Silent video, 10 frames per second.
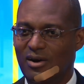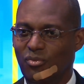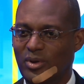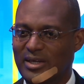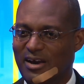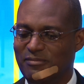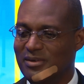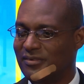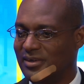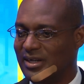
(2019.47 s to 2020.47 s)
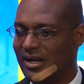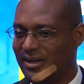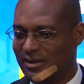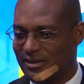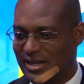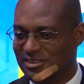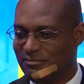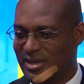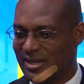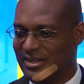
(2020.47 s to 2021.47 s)
We have been very clear that
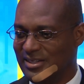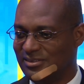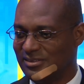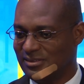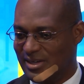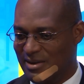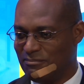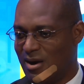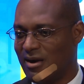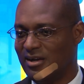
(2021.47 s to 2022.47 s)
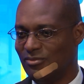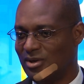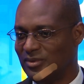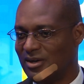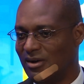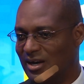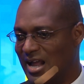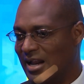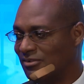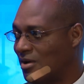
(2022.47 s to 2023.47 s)
Jamaica needs to embark on what we call
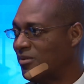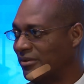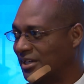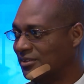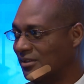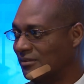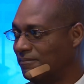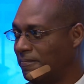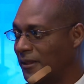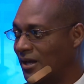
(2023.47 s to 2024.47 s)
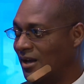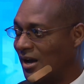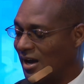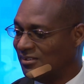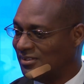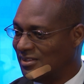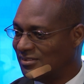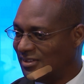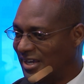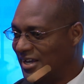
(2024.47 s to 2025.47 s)
land reparation.
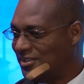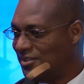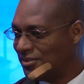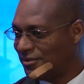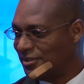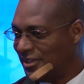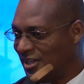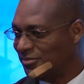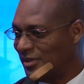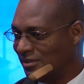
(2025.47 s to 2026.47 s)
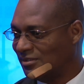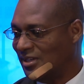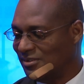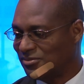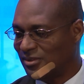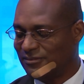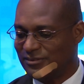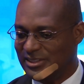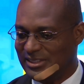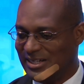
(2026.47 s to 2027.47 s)
Since 1838, when the slaves were
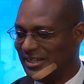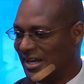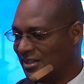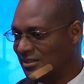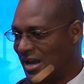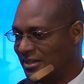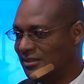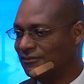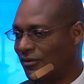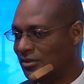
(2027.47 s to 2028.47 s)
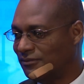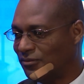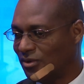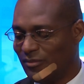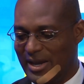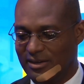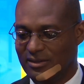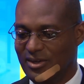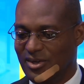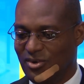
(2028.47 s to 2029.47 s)
freed, and again in 1944, when
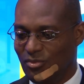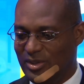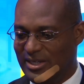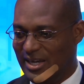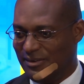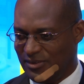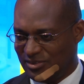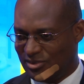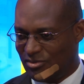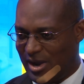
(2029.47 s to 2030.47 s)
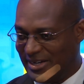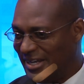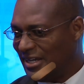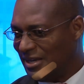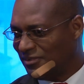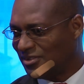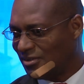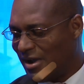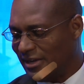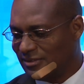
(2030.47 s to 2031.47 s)
they gave us the
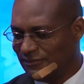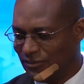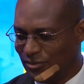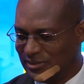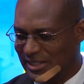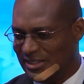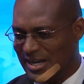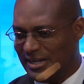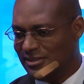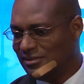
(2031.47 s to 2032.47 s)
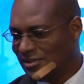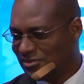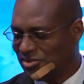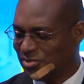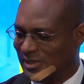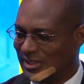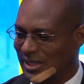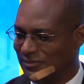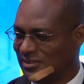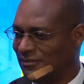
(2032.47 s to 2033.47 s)
right to vote, and in 1962, when they
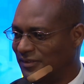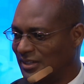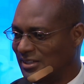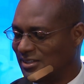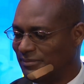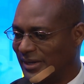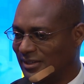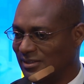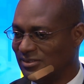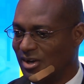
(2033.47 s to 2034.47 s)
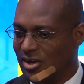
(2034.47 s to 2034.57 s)
gave us a fake independence.